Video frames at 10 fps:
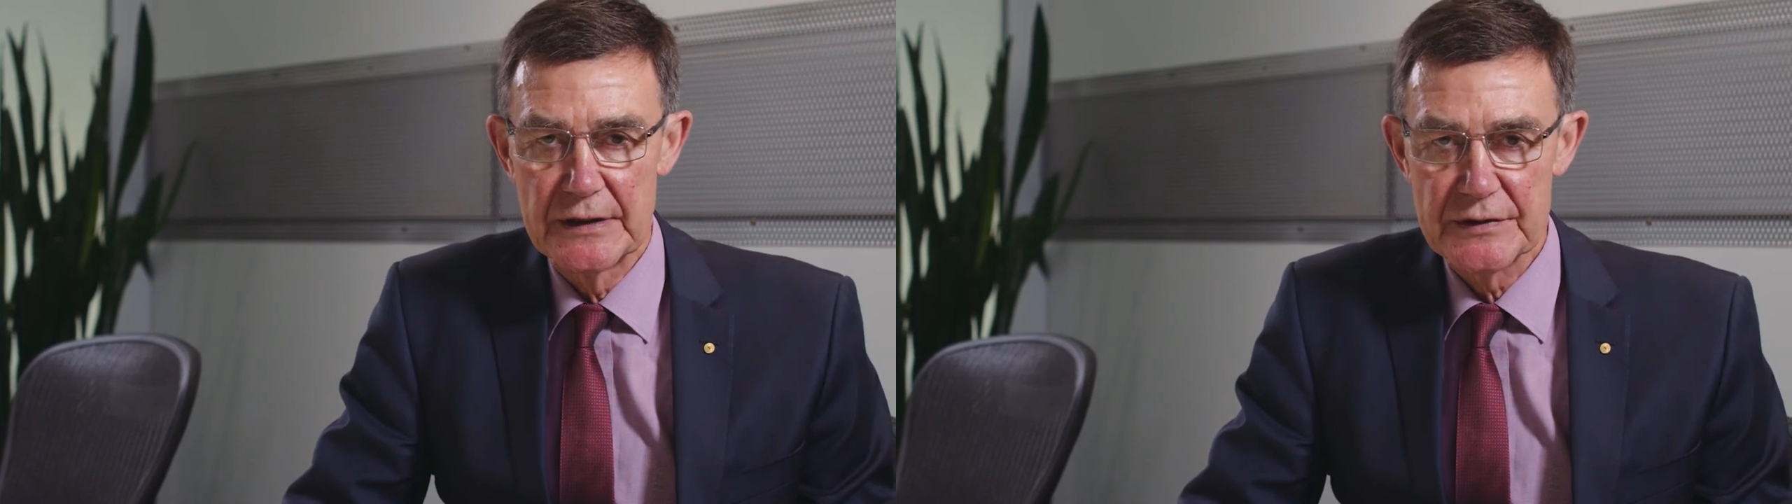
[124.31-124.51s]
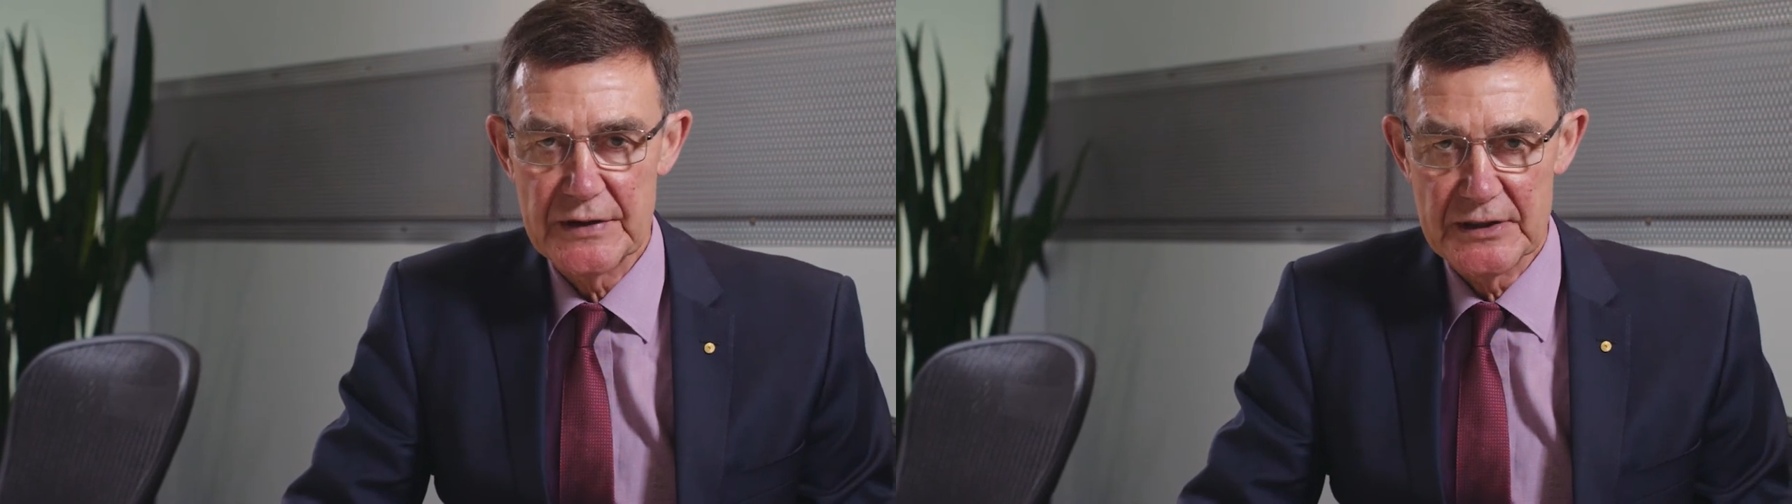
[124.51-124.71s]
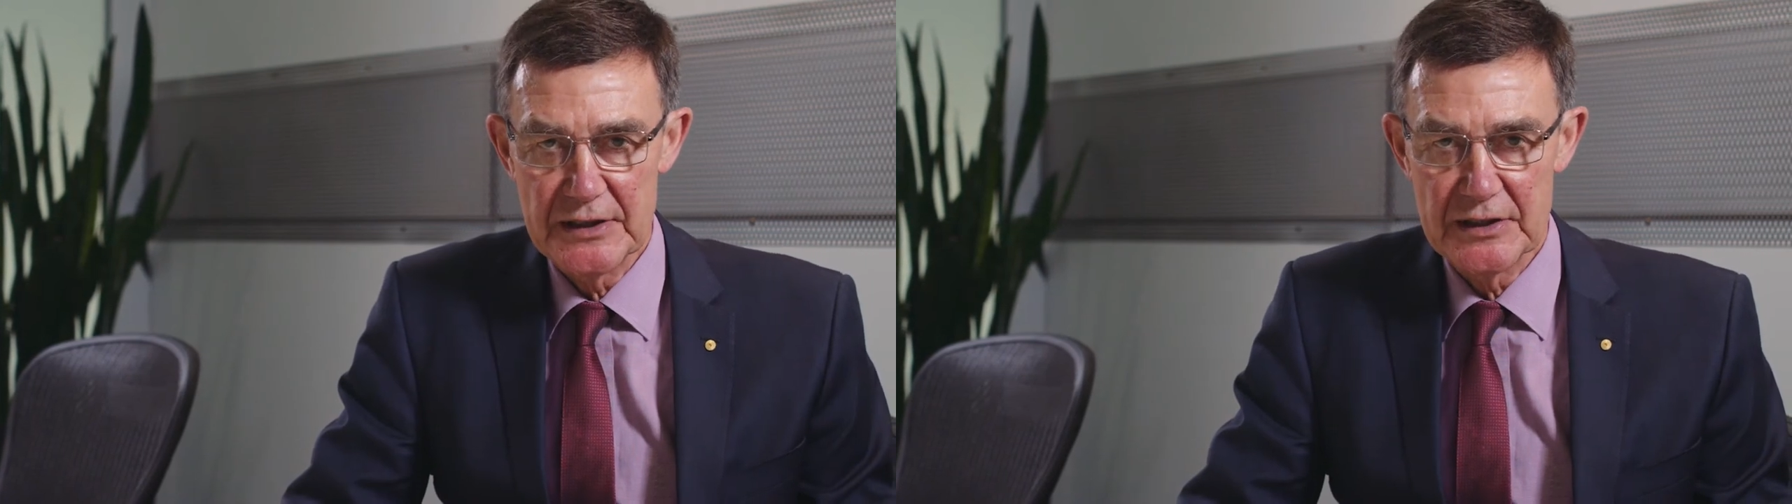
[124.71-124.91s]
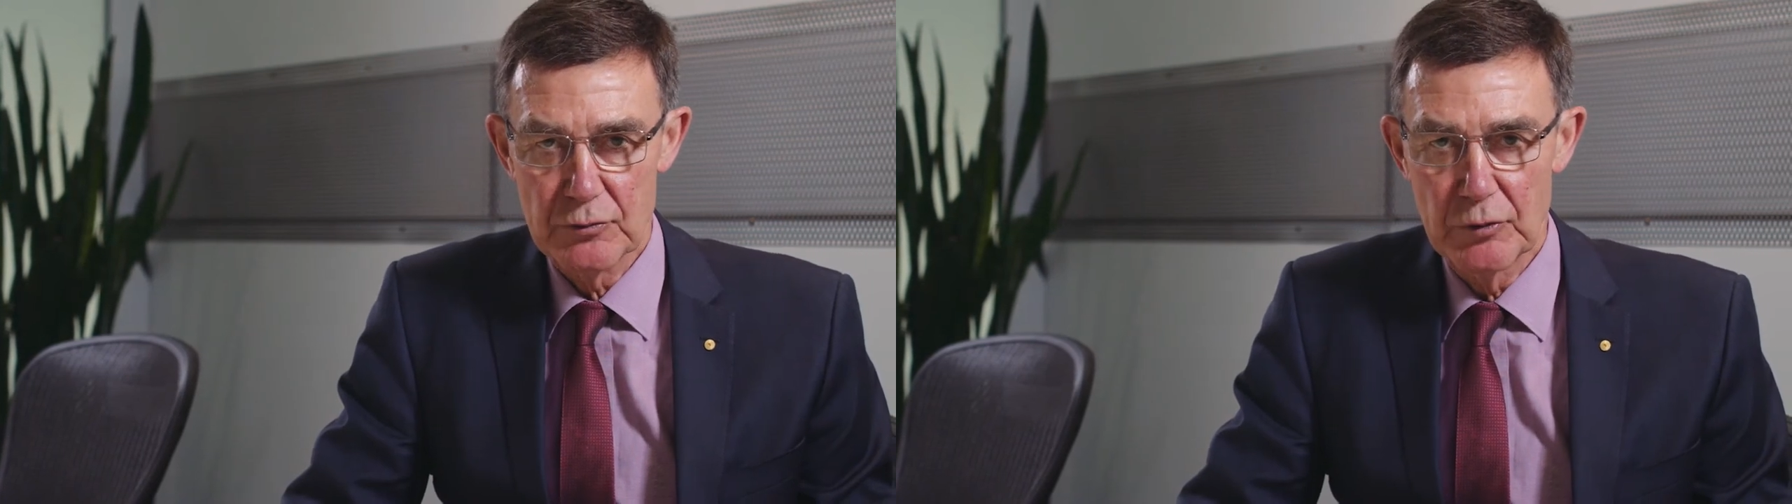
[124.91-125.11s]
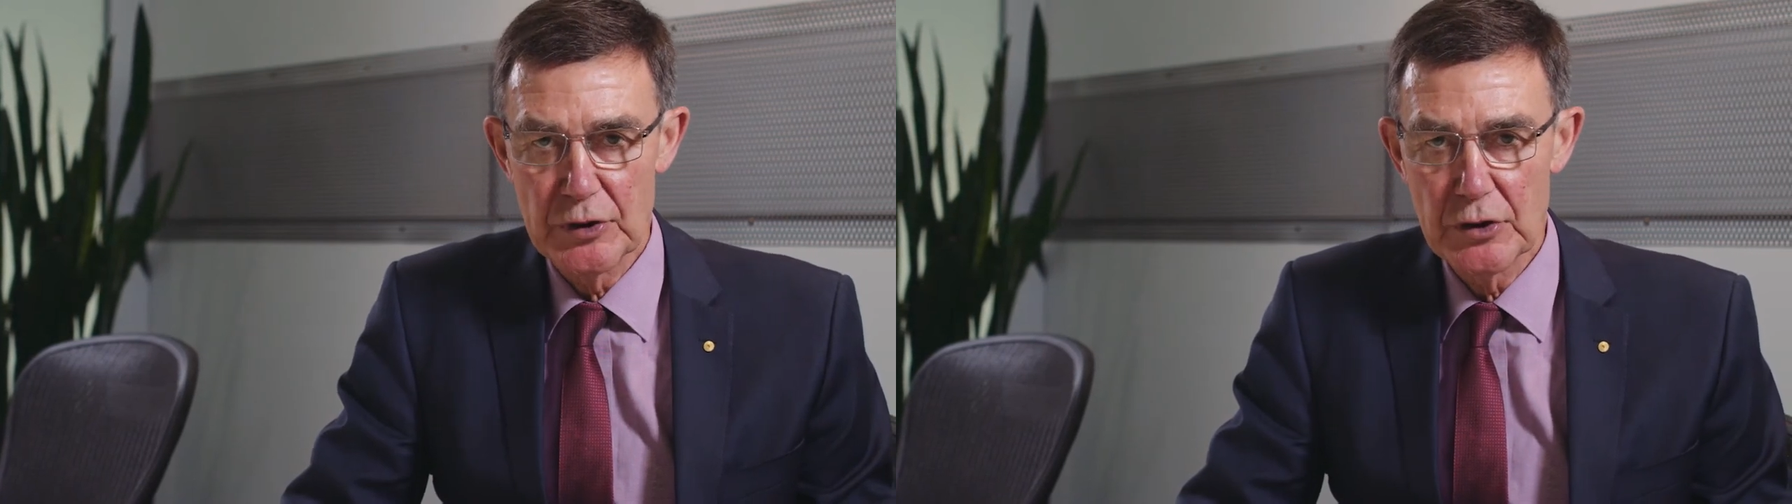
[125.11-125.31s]
such
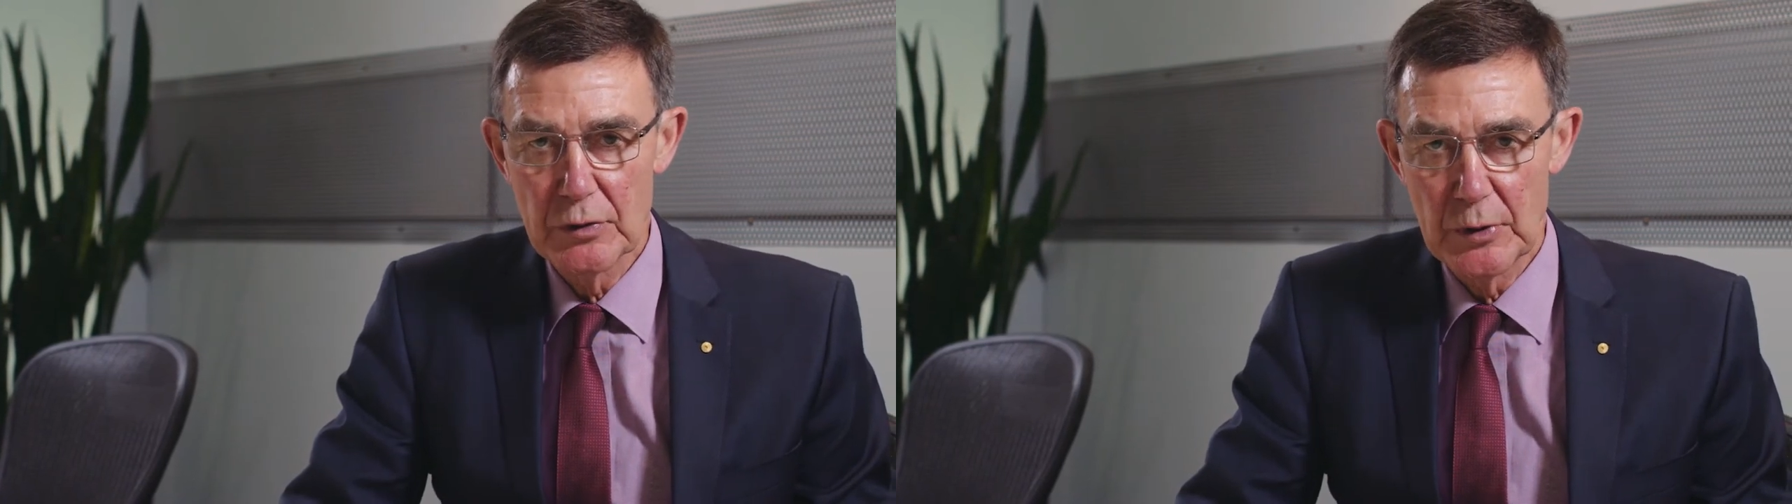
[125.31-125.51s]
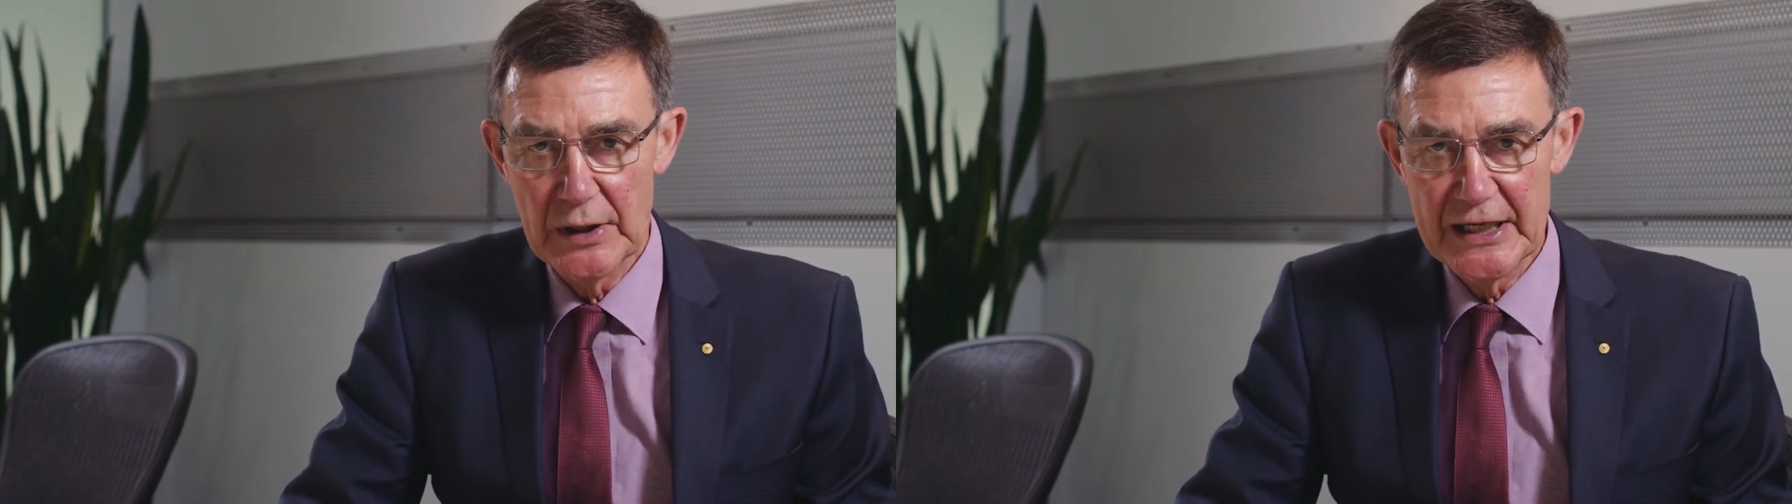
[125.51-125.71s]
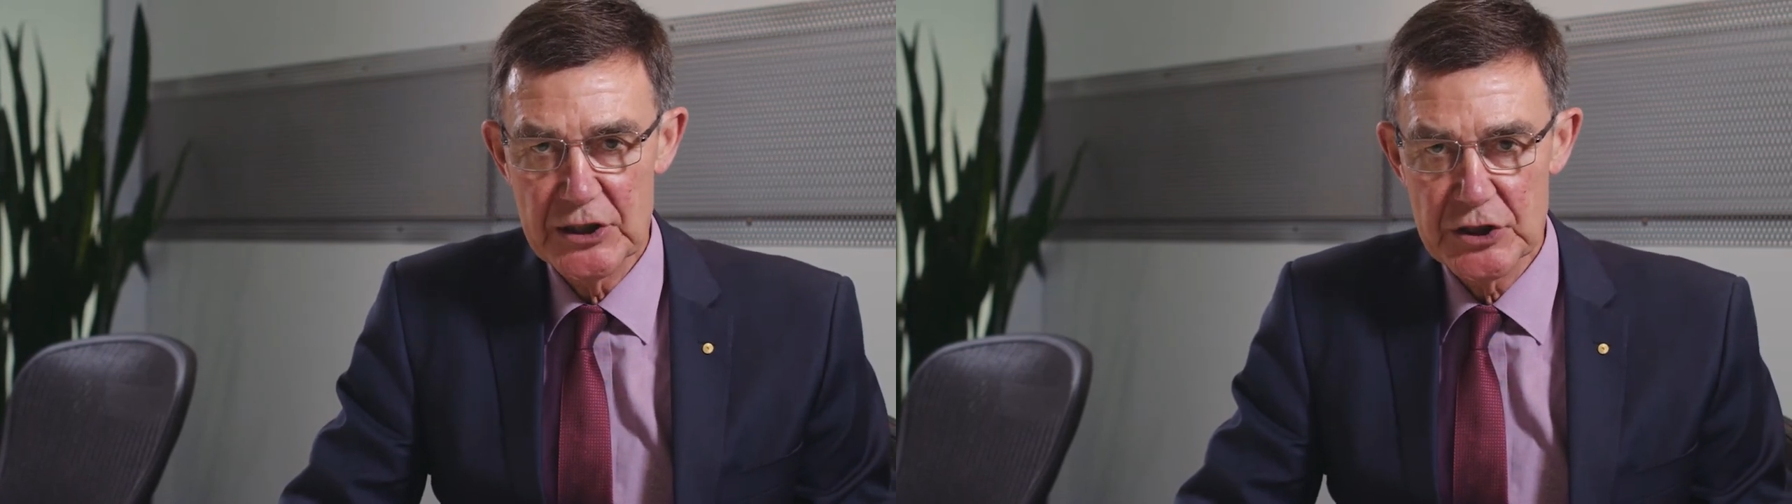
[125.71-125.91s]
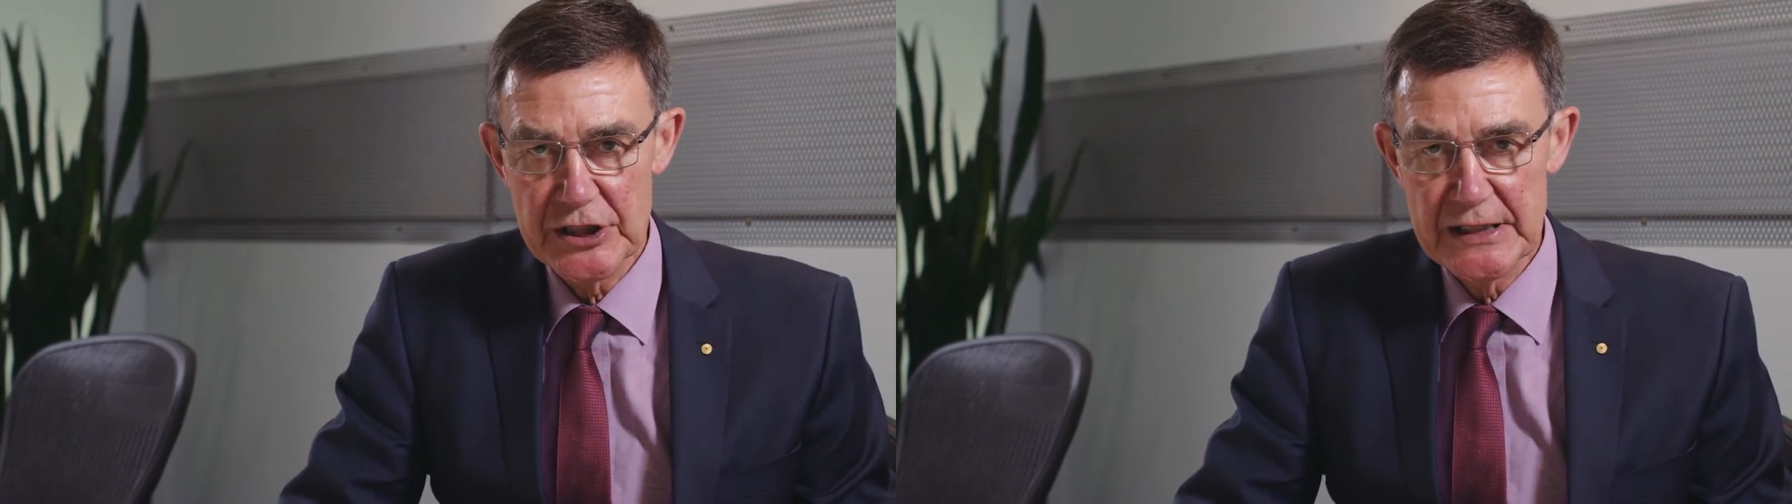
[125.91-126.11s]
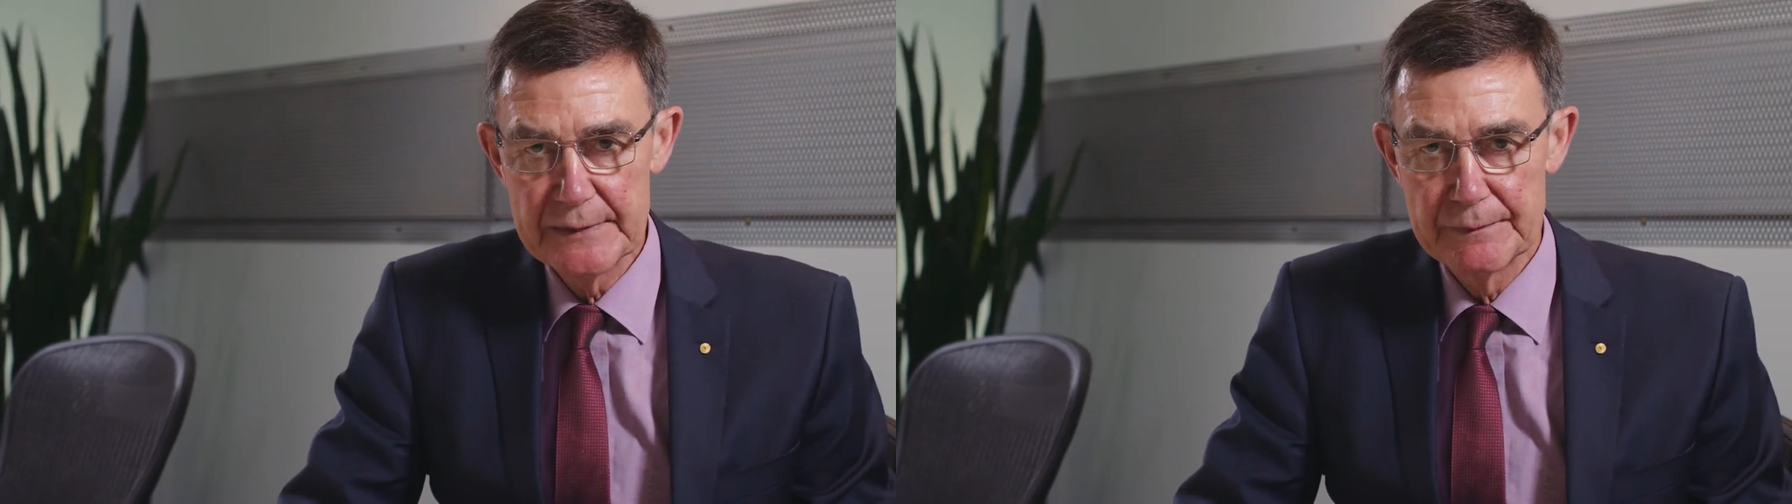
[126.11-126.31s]
as renewable
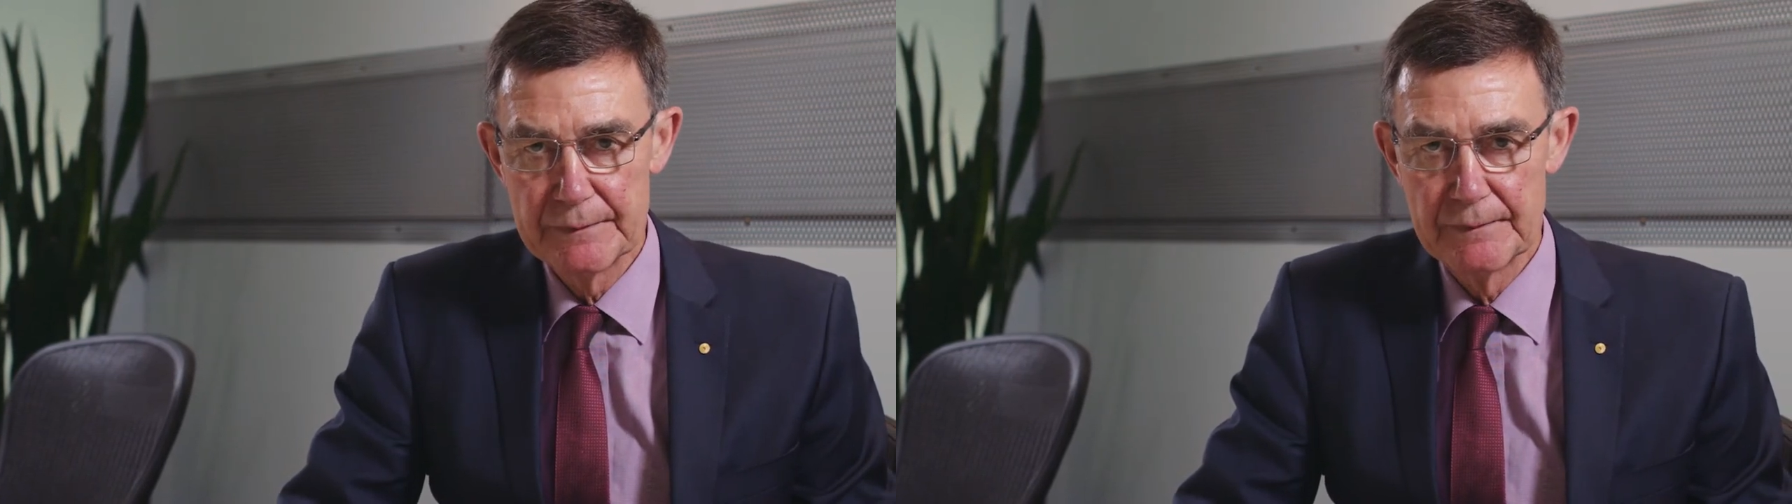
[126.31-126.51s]
energy,